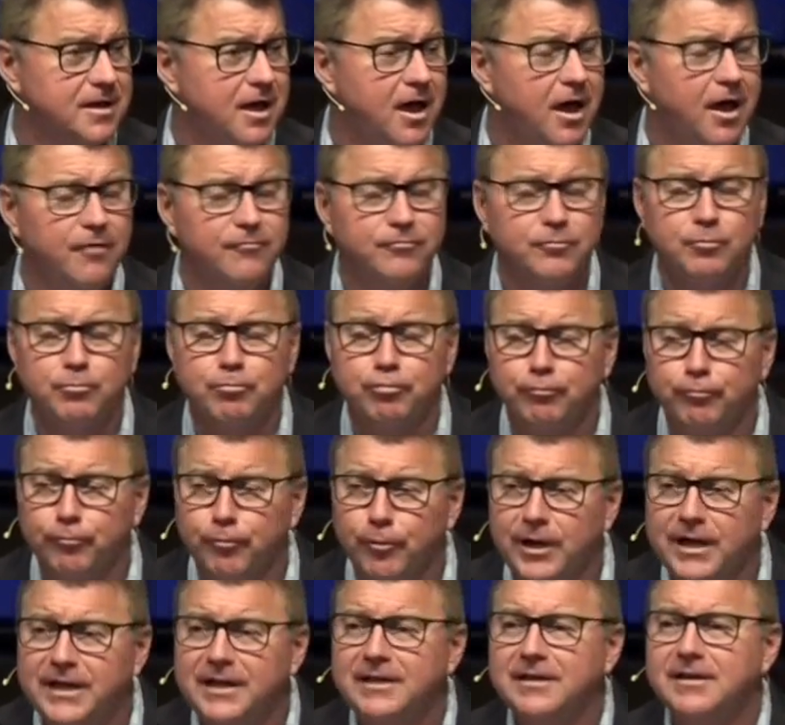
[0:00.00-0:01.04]
of
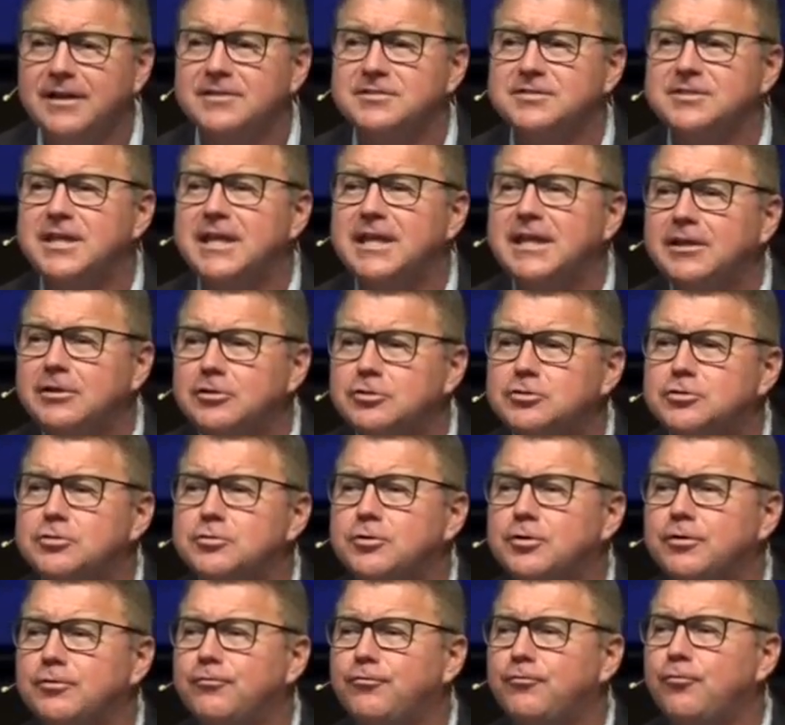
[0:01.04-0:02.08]
bringing us
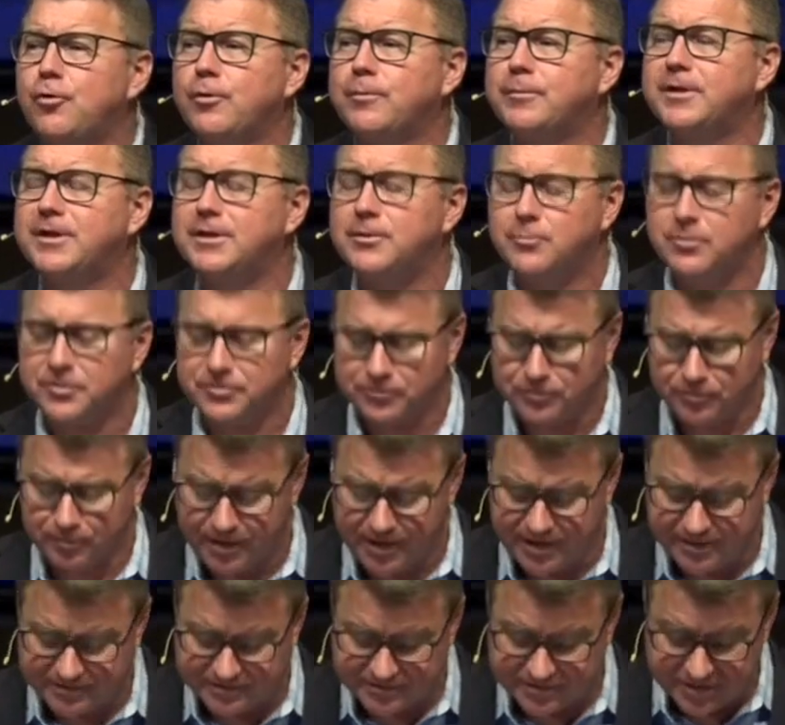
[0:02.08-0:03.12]
into conformity with
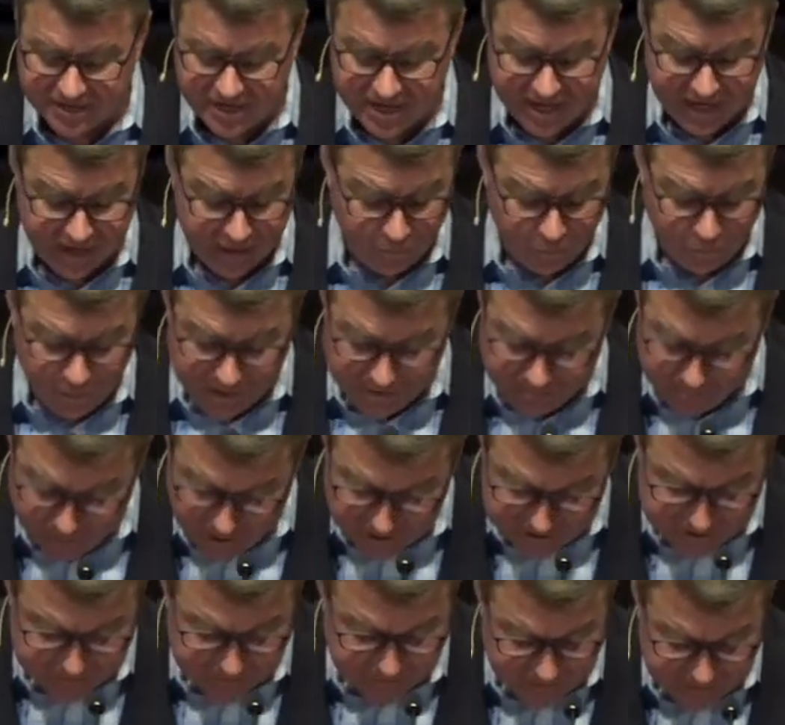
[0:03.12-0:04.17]
Christ. And we
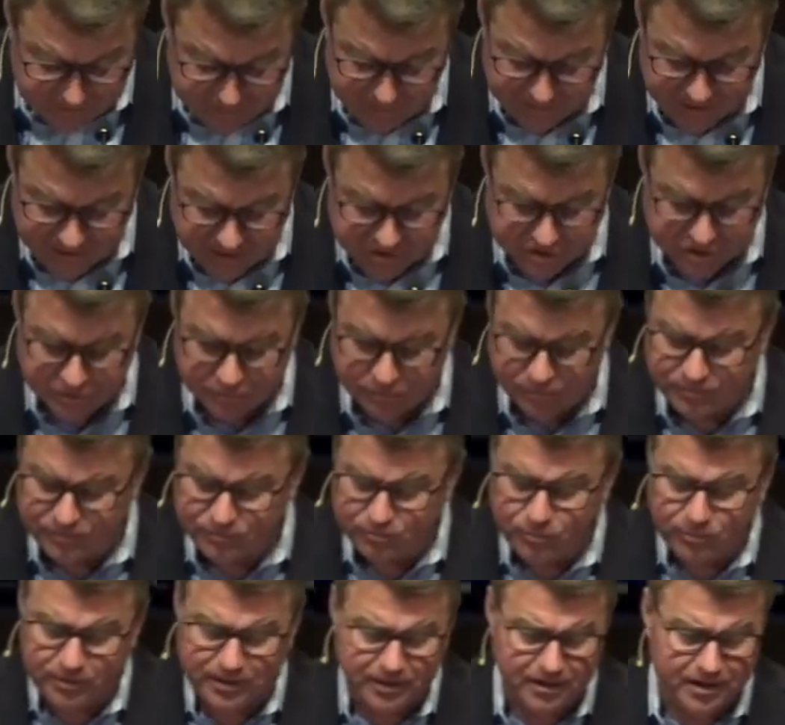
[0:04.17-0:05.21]
must be patient
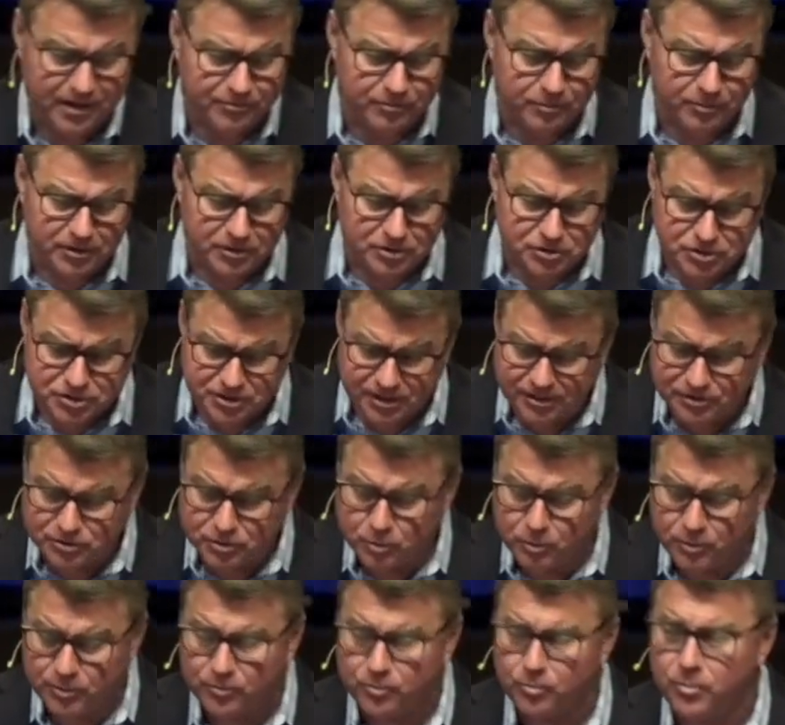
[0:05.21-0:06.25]
with one another and
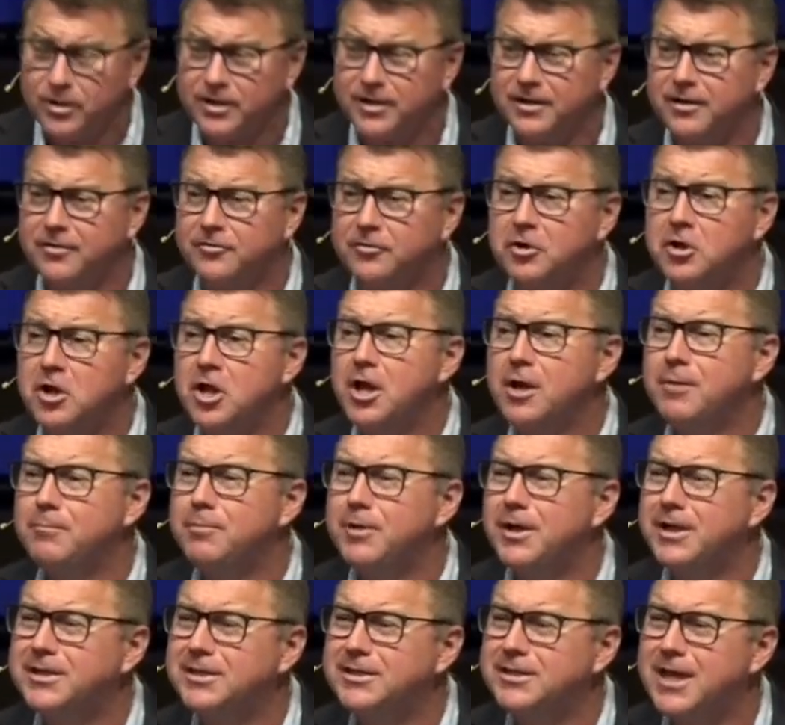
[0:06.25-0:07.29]
gentle with one another, but